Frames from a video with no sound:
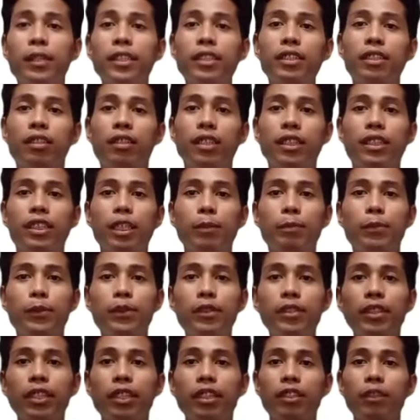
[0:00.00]
picture is a
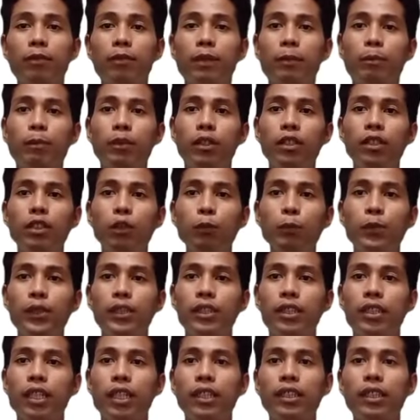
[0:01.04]
portrait of a police
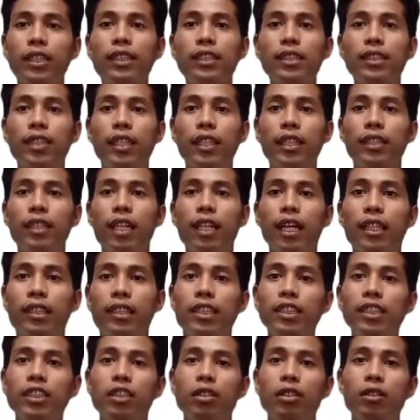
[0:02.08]
officer at the screen, and
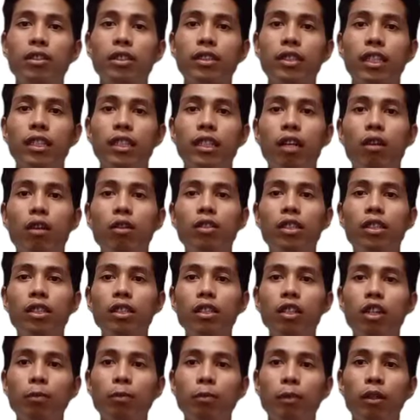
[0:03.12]
it shows that the older
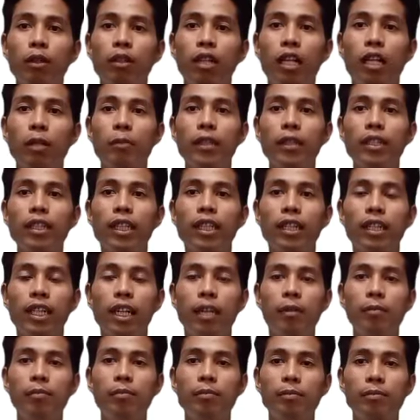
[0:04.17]
couple are making
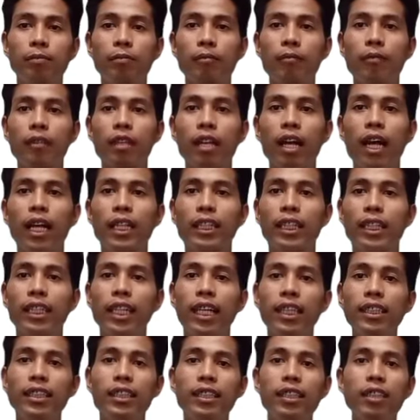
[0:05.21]
love. And the
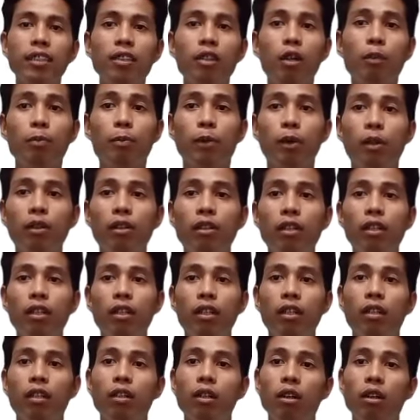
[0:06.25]
youngster couple
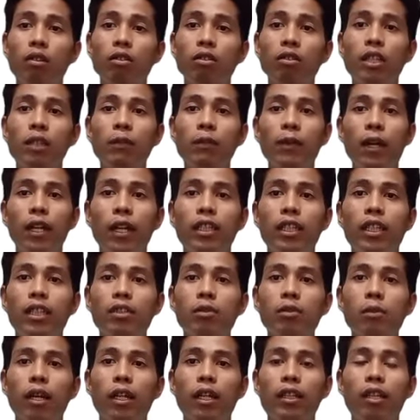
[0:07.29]
look horrified,
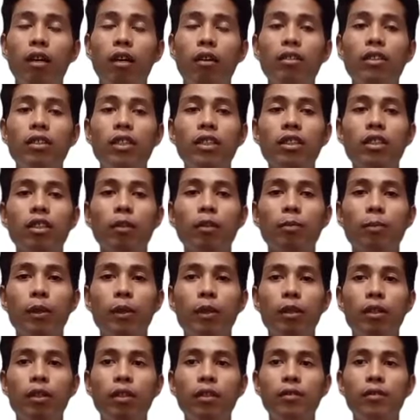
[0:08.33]
that's why the older
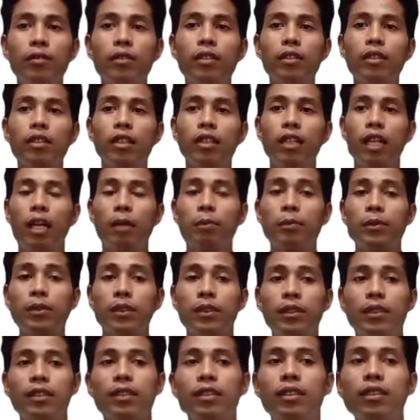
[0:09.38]
couple laughs.